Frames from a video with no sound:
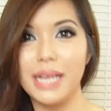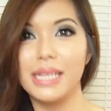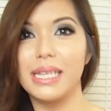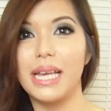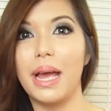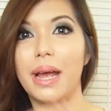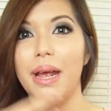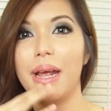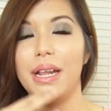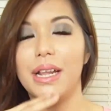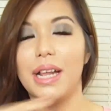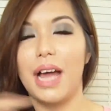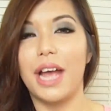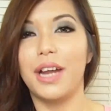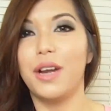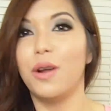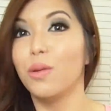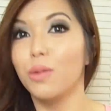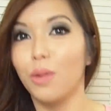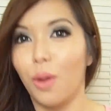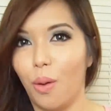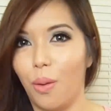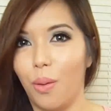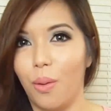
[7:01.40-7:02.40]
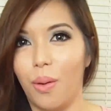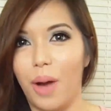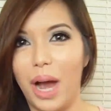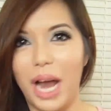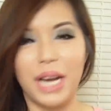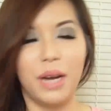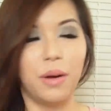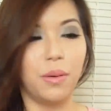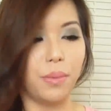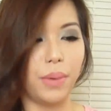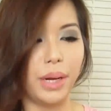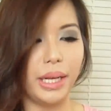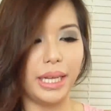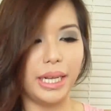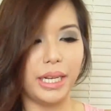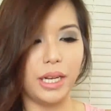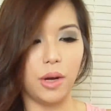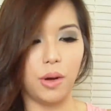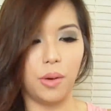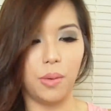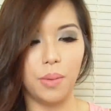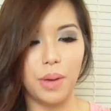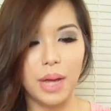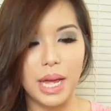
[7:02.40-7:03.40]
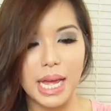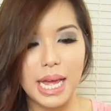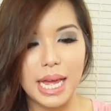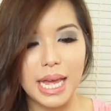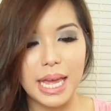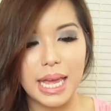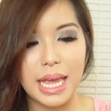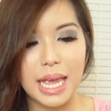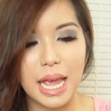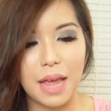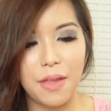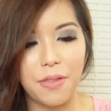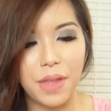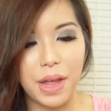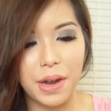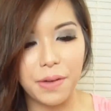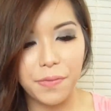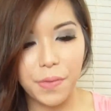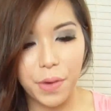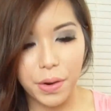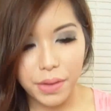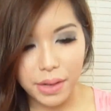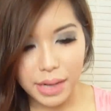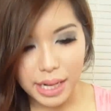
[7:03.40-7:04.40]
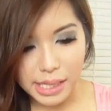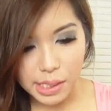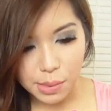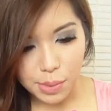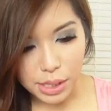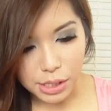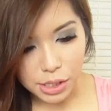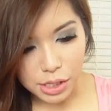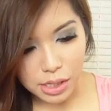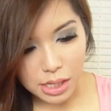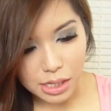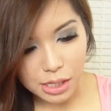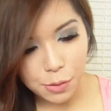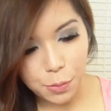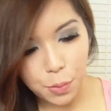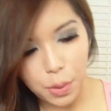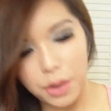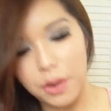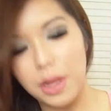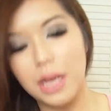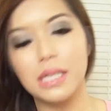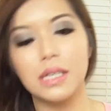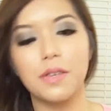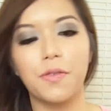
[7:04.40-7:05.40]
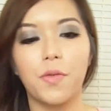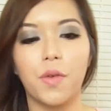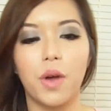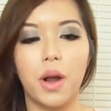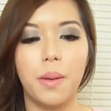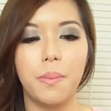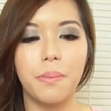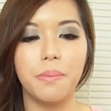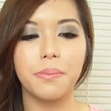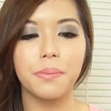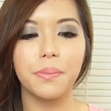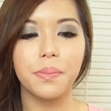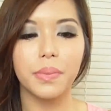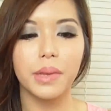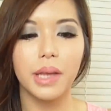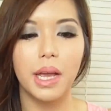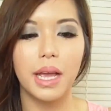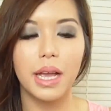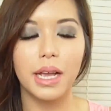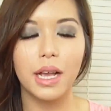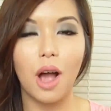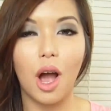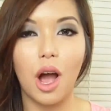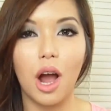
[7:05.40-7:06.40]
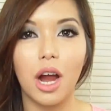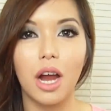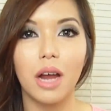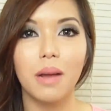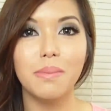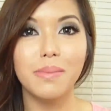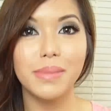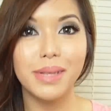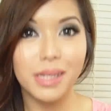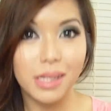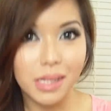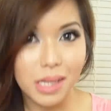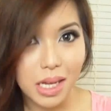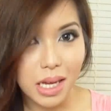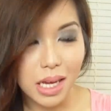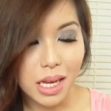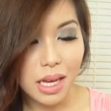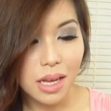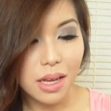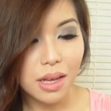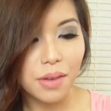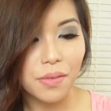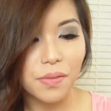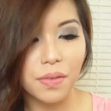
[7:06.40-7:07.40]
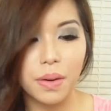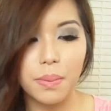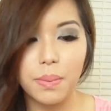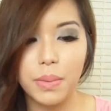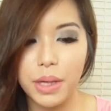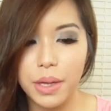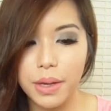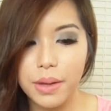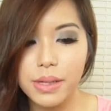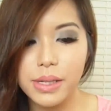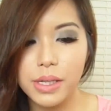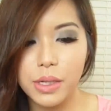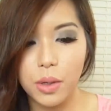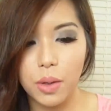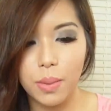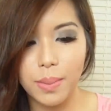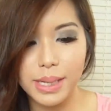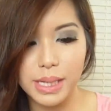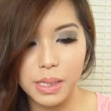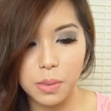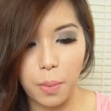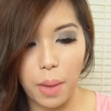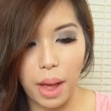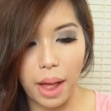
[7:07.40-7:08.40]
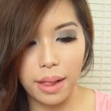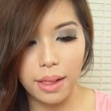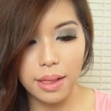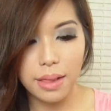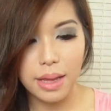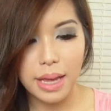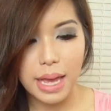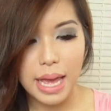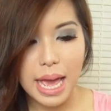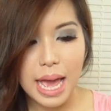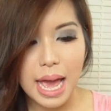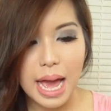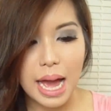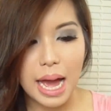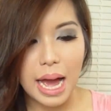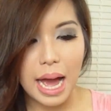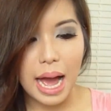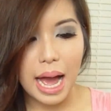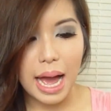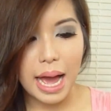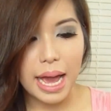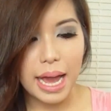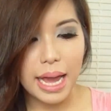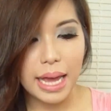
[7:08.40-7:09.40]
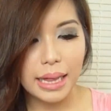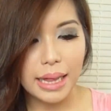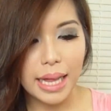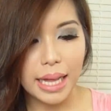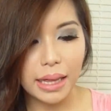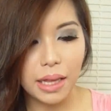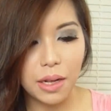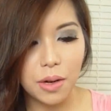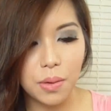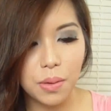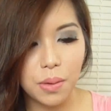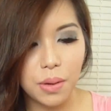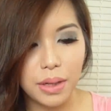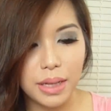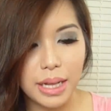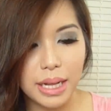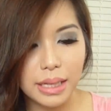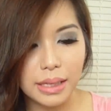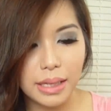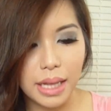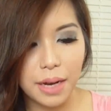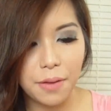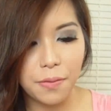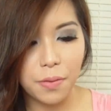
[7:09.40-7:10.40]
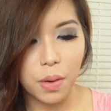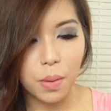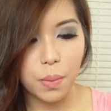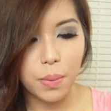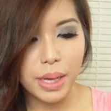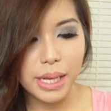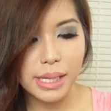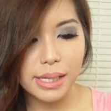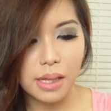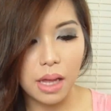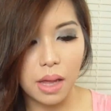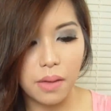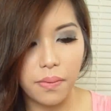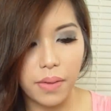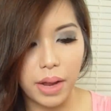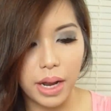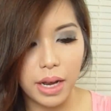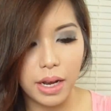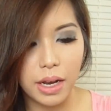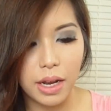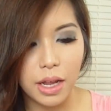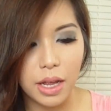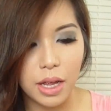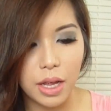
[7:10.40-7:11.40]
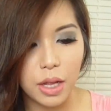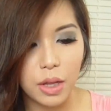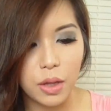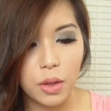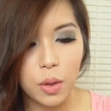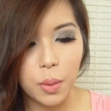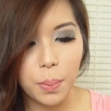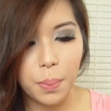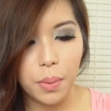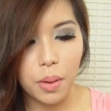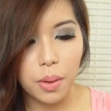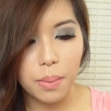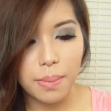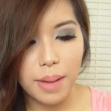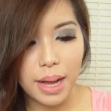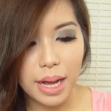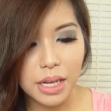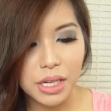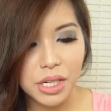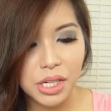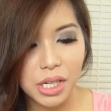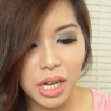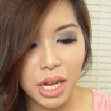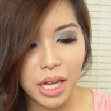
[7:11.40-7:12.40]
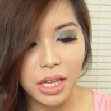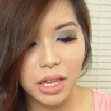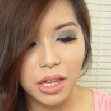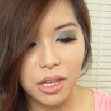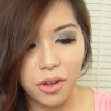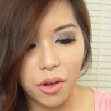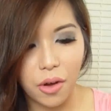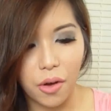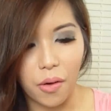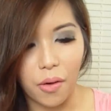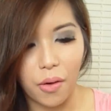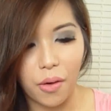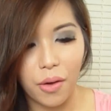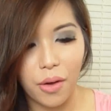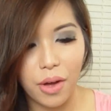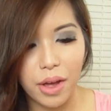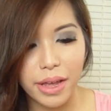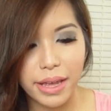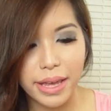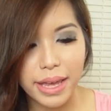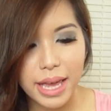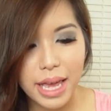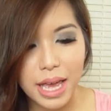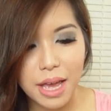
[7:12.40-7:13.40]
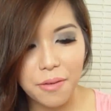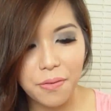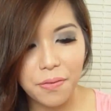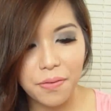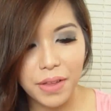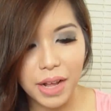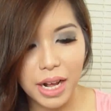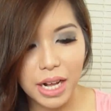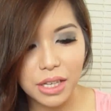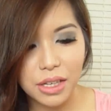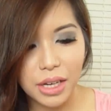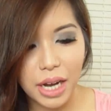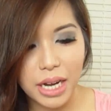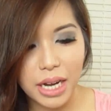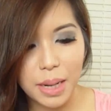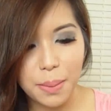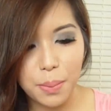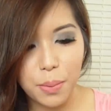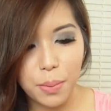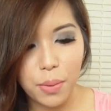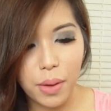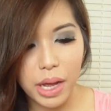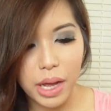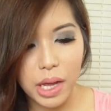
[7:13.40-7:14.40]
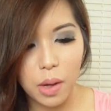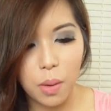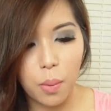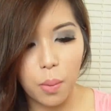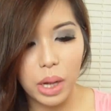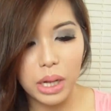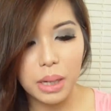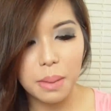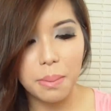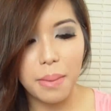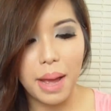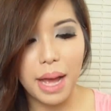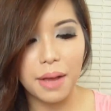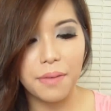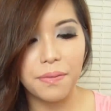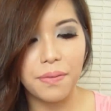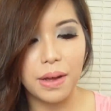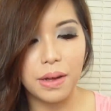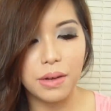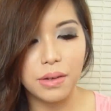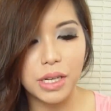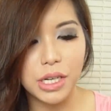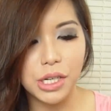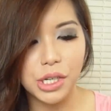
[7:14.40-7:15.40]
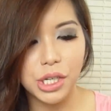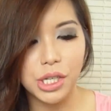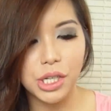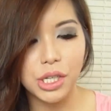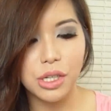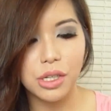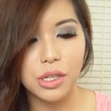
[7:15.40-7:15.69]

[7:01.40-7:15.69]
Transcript: I don't know. I don't really know. And then for the next question, this one is from Carm C from YouTube as well. Hi, tatanong ko lang din for week 7, ano pong MAC shade nyo? If nakatry na po kayo, what MAC foundation